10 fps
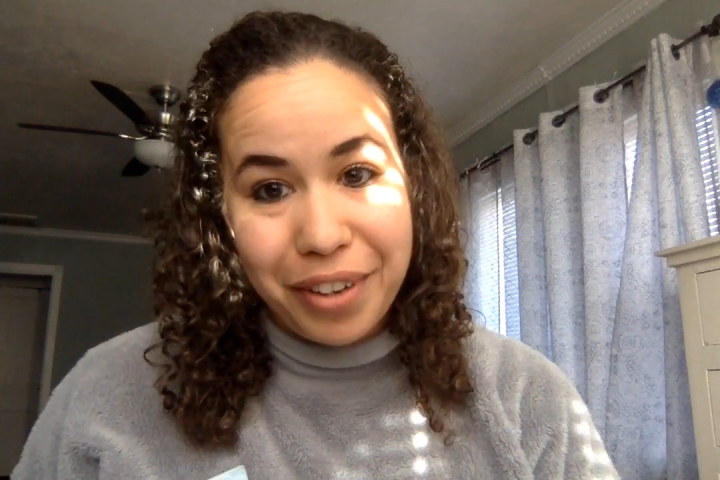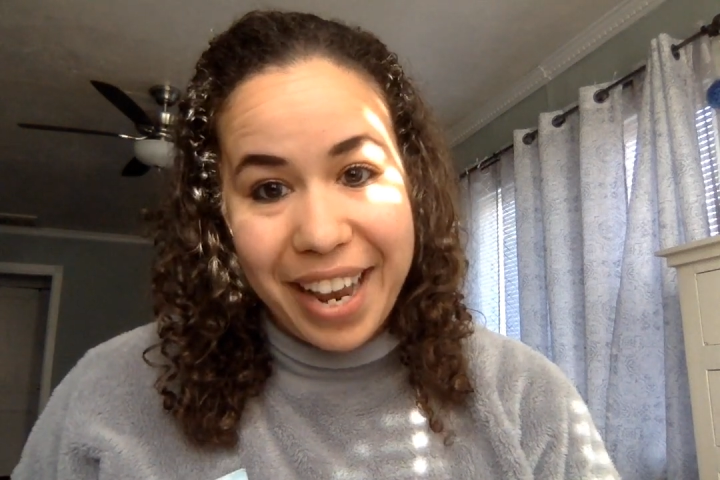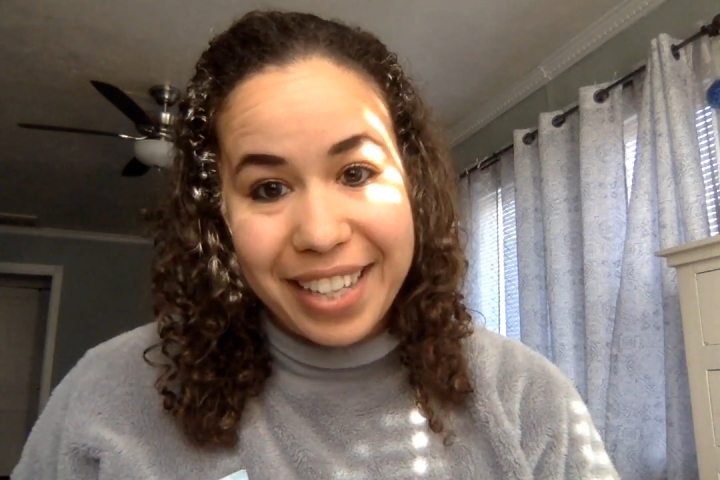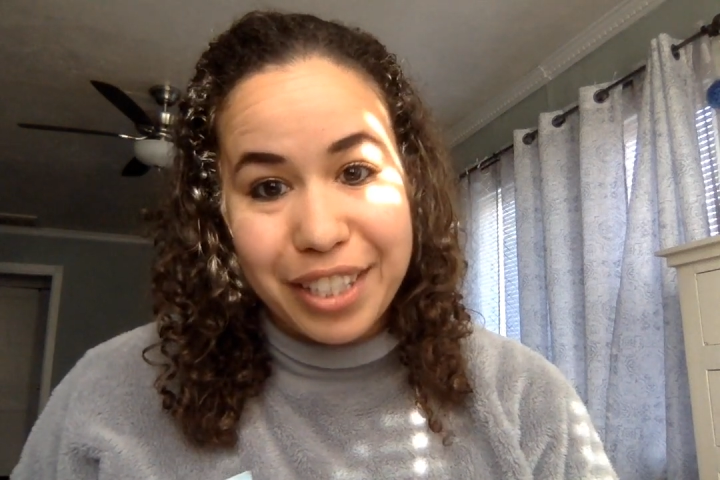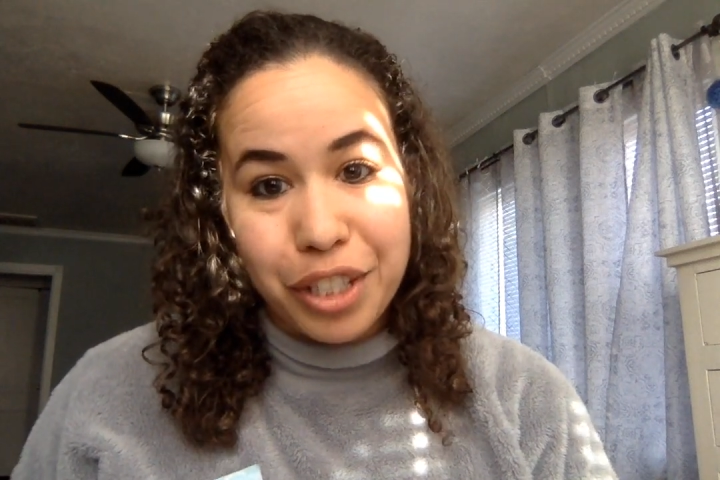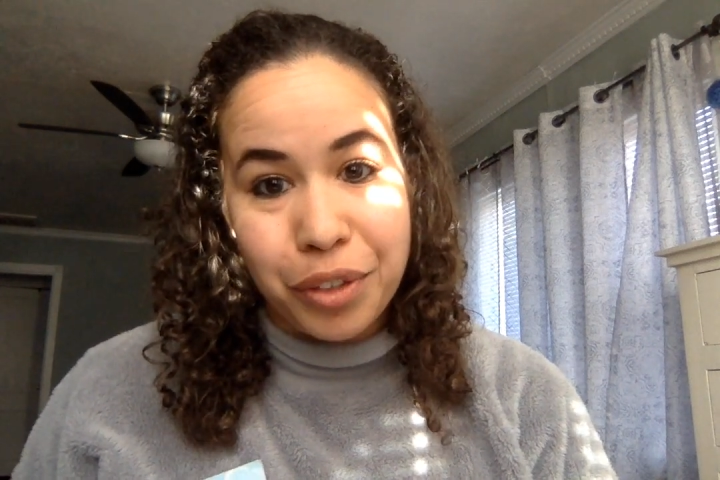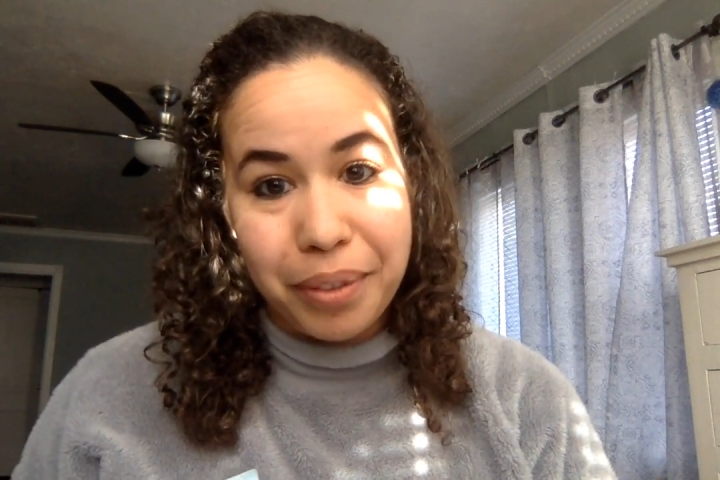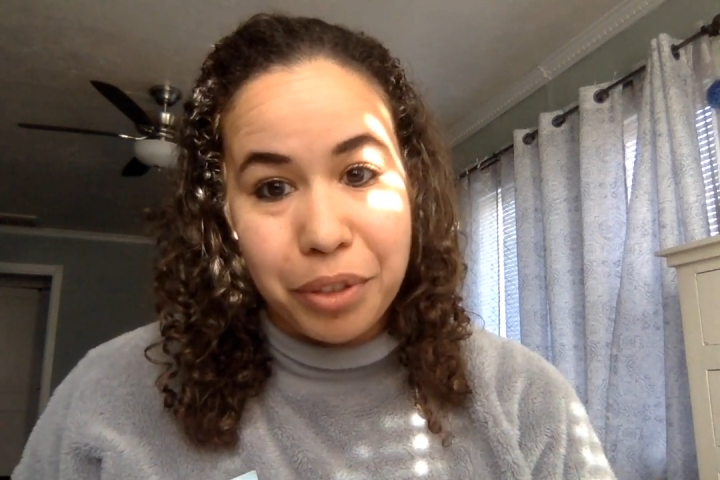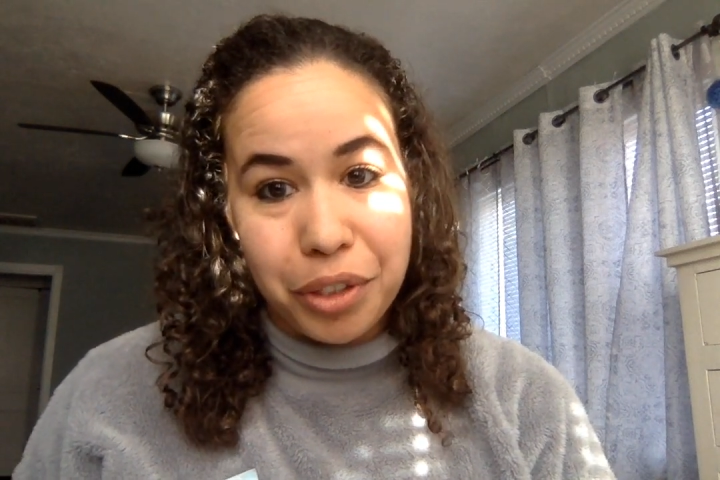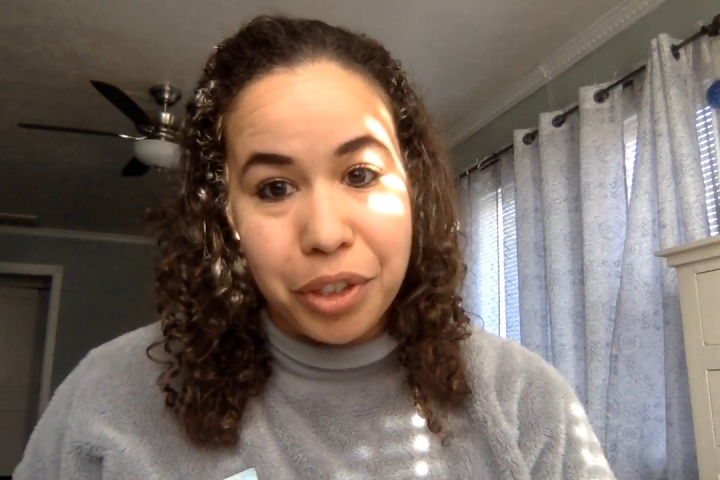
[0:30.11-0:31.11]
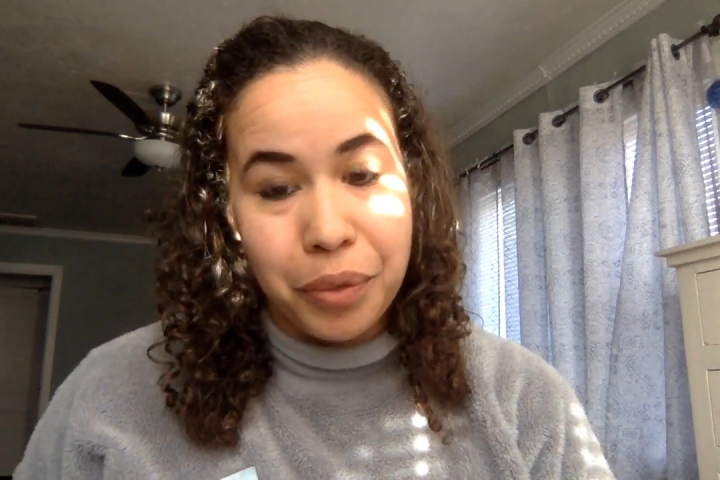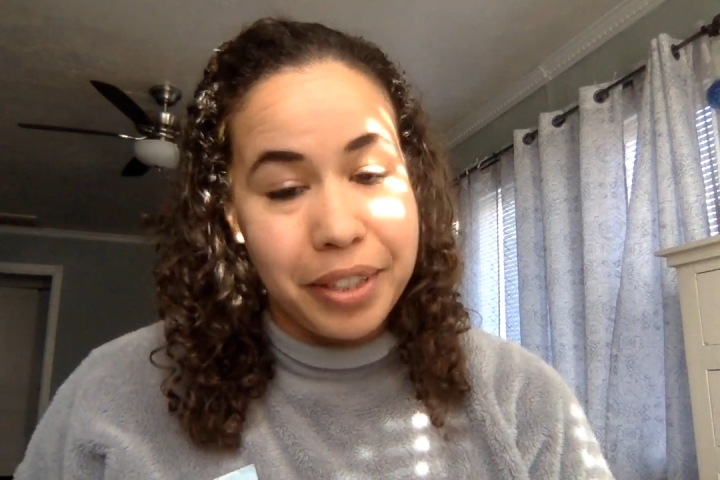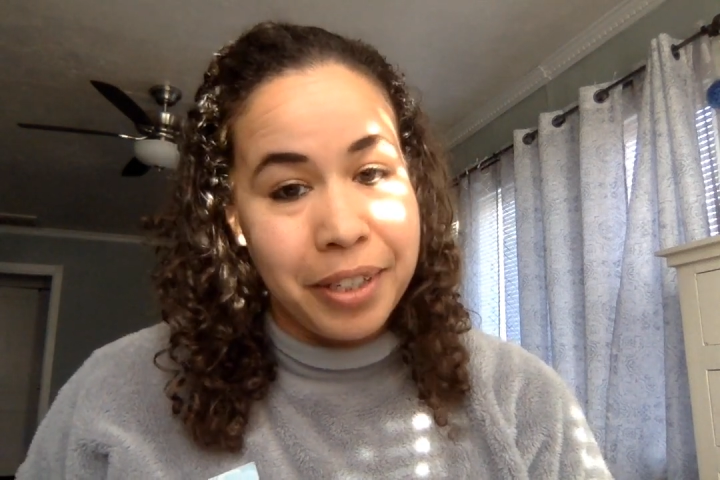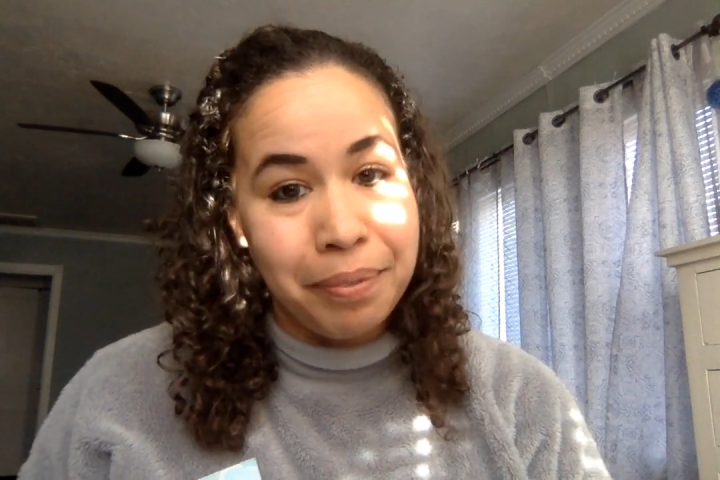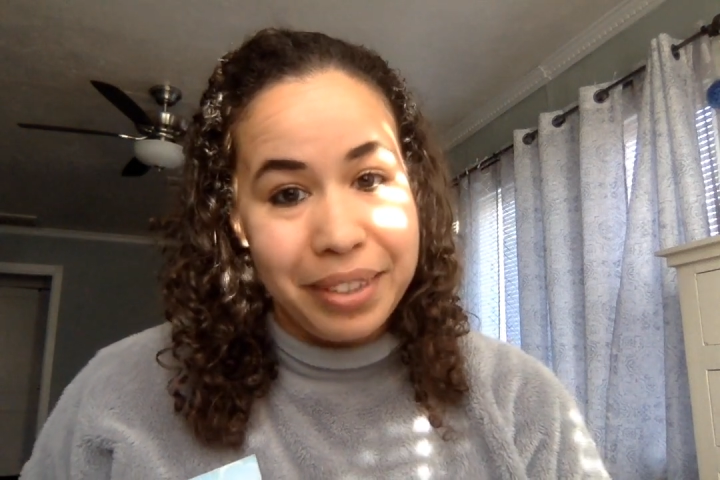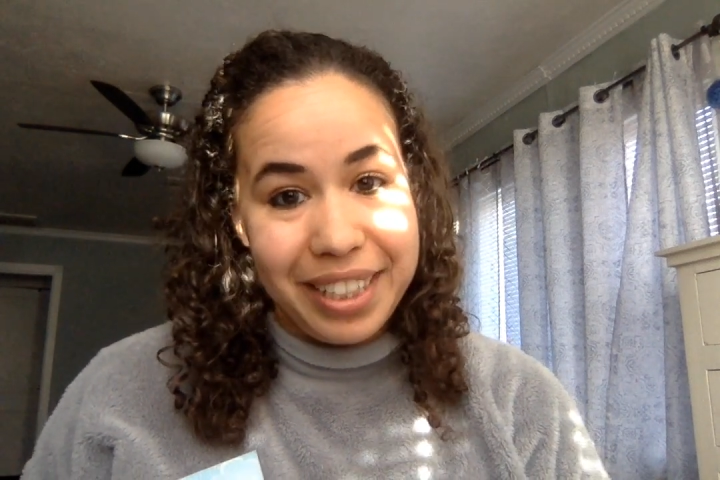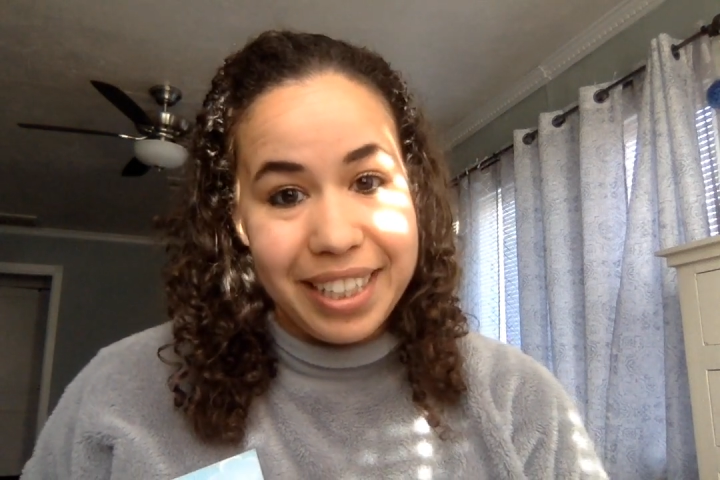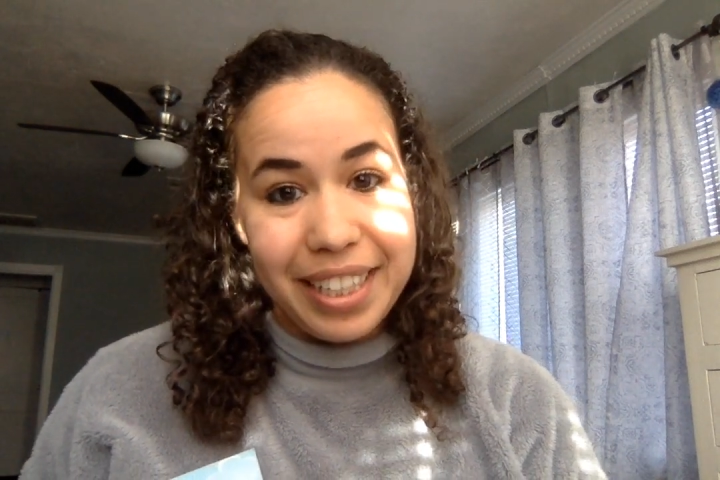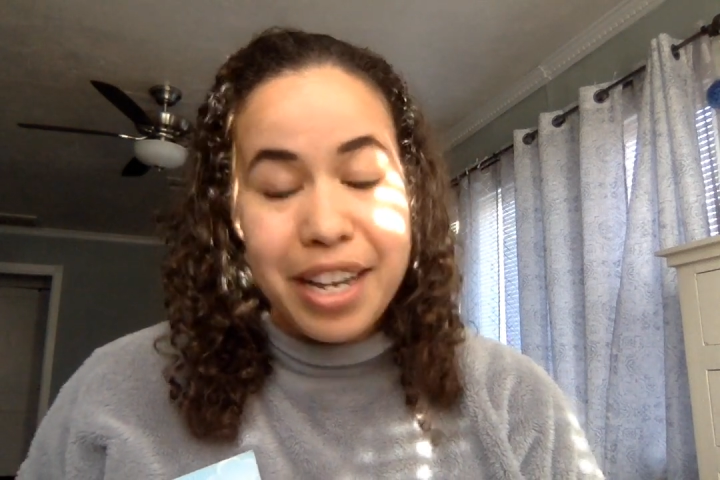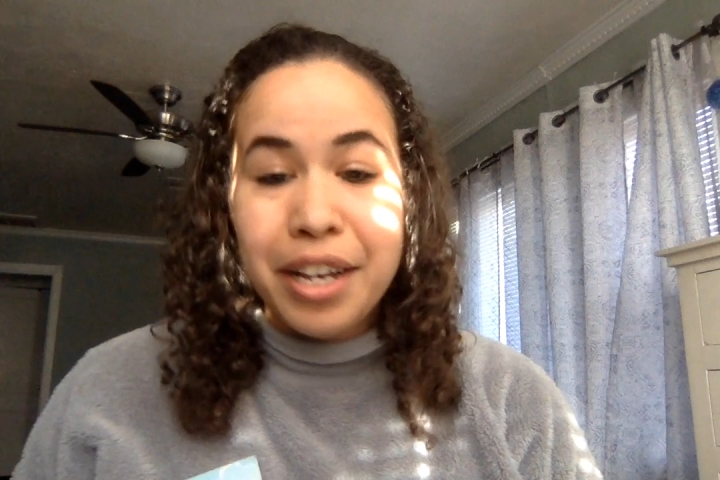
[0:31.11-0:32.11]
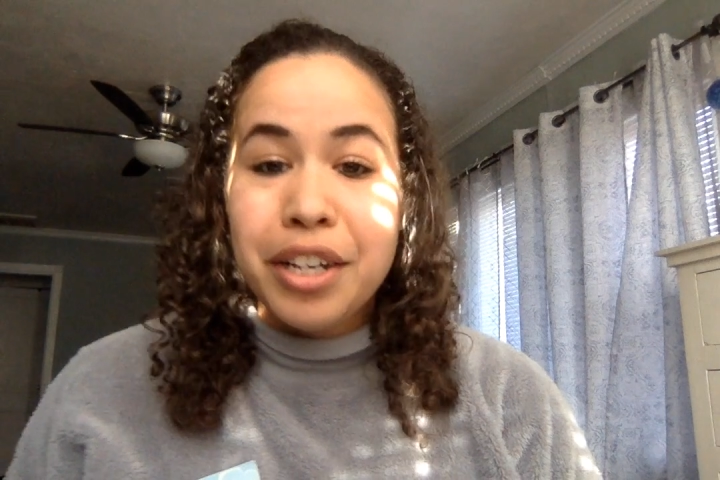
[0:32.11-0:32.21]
has a scripture to accompany it.